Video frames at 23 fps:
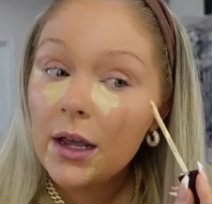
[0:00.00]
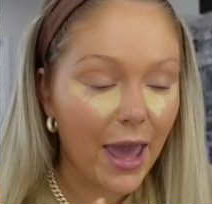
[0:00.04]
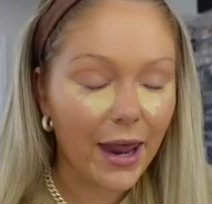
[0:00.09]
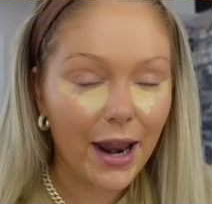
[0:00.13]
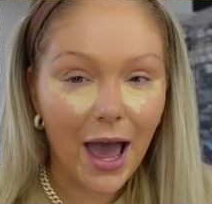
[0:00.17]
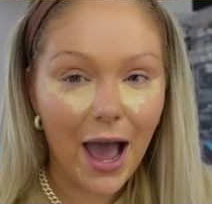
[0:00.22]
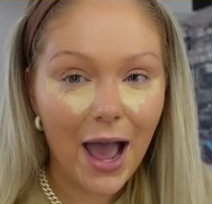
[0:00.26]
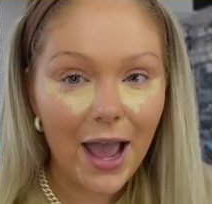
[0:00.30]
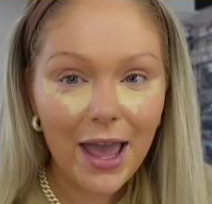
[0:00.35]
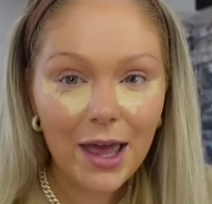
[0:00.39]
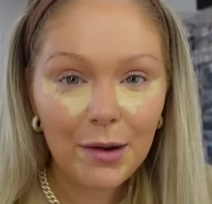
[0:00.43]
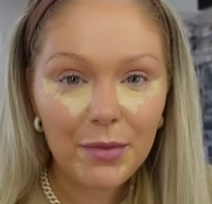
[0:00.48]
And
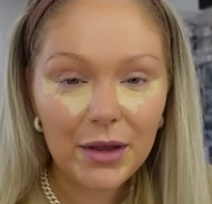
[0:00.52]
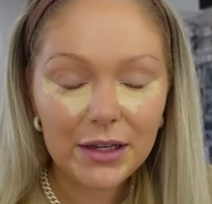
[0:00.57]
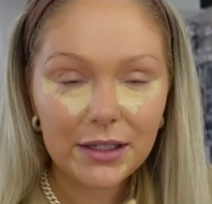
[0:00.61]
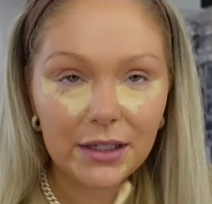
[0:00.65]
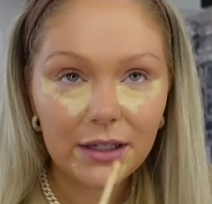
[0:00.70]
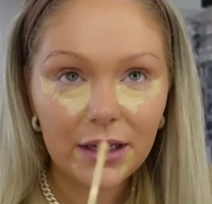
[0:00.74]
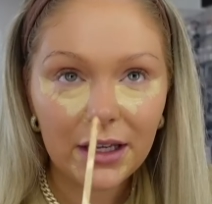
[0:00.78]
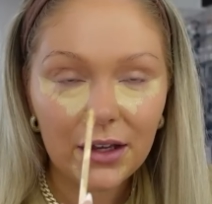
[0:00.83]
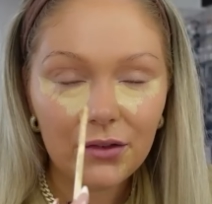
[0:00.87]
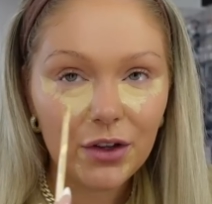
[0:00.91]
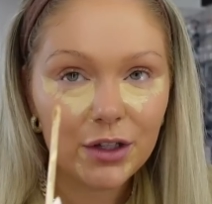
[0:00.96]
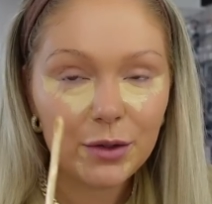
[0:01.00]
I had
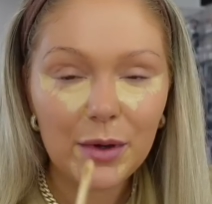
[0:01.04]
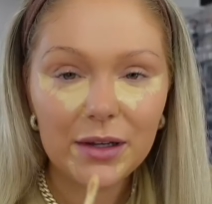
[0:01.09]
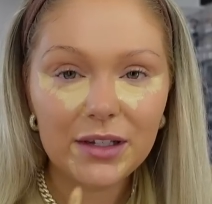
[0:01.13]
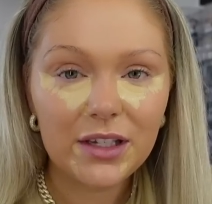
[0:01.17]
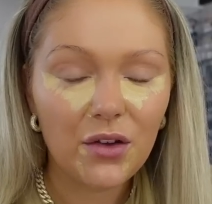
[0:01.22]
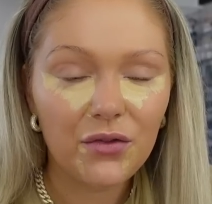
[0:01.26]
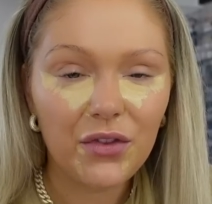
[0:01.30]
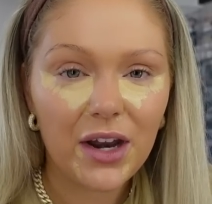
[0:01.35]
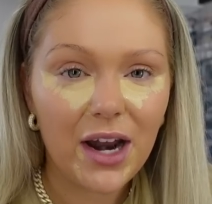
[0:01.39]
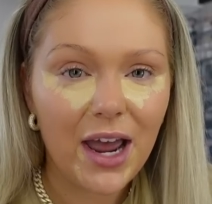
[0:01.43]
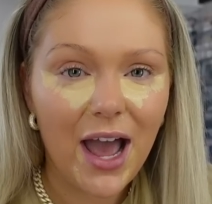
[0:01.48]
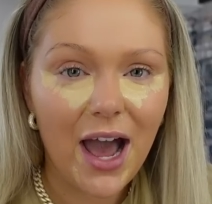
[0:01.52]
basically convinced
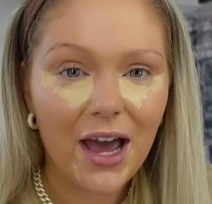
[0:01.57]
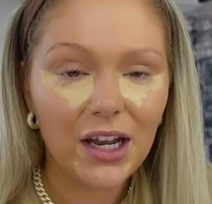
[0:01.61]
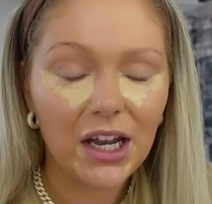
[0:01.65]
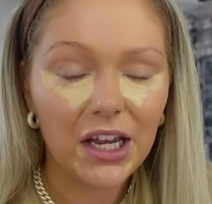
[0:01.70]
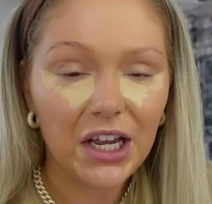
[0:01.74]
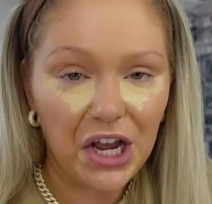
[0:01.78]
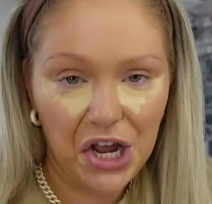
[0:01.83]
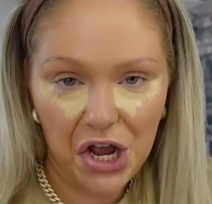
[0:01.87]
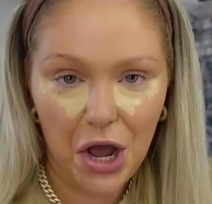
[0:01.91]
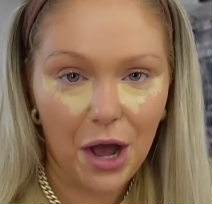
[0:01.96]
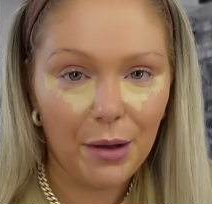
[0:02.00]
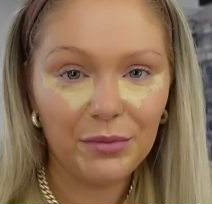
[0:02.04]
myself that I had
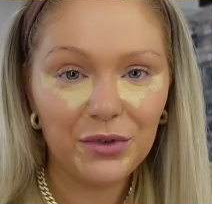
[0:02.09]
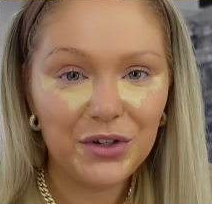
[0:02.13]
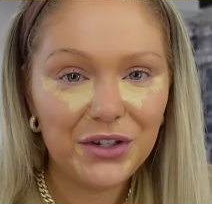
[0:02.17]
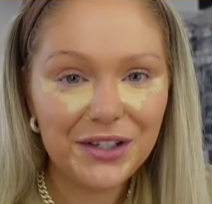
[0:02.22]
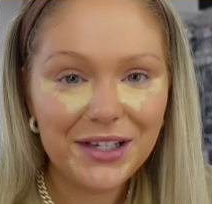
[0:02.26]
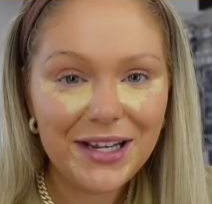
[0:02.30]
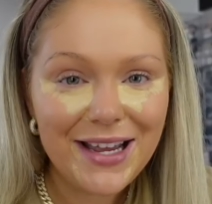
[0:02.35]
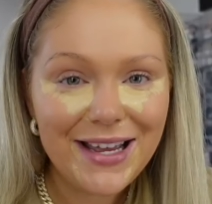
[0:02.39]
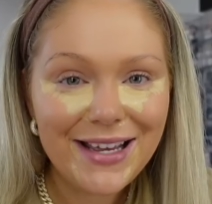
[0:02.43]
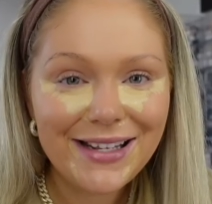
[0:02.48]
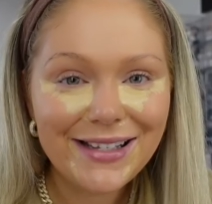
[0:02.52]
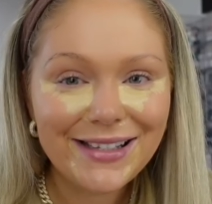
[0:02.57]
like gum
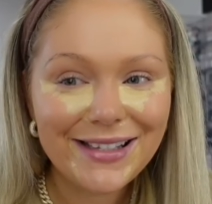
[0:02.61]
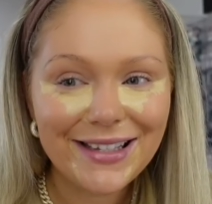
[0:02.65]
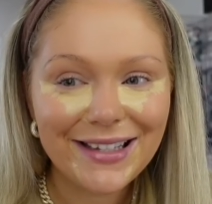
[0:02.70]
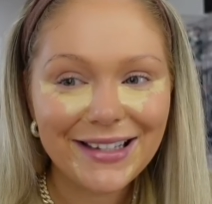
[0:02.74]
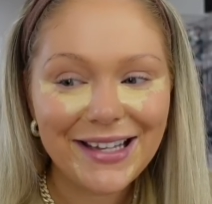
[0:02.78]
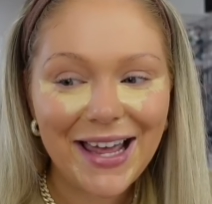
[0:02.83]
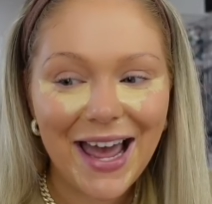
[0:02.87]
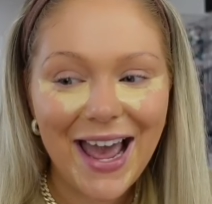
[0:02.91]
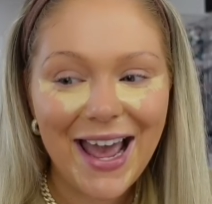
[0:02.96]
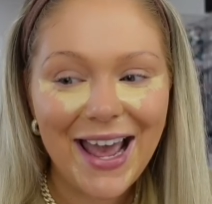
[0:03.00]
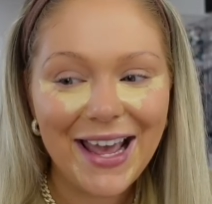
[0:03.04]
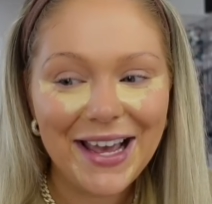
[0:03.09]
disease,
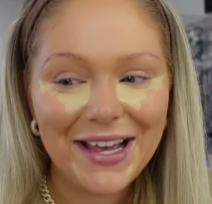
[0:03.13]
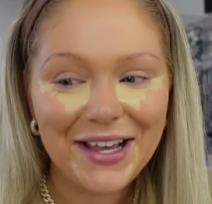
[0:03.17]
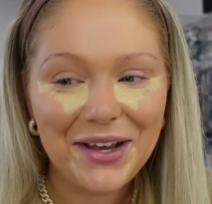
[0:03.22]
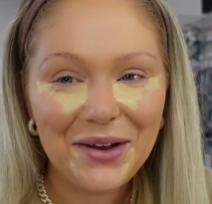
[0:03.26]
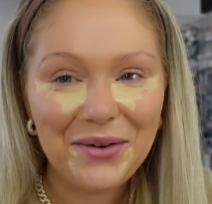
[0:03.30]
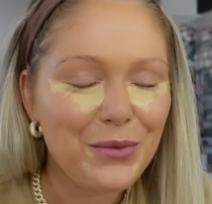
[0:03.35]
like,